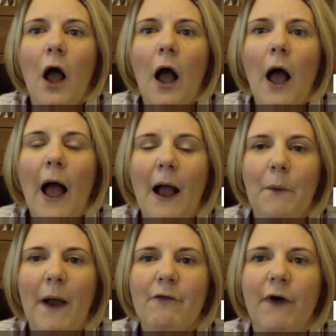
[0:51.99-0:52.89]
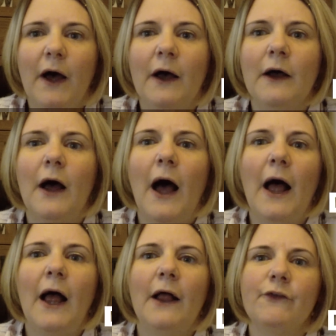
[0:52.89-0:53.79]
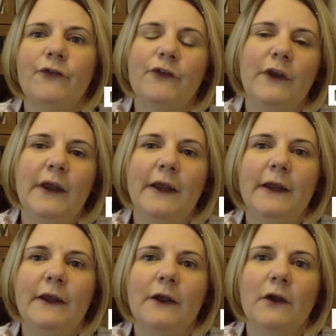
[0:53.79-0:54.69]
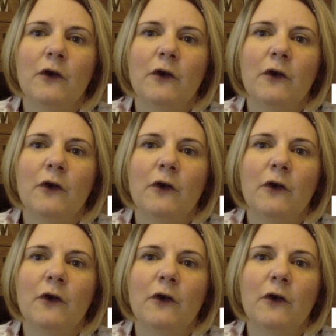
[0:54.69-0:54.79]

However, as she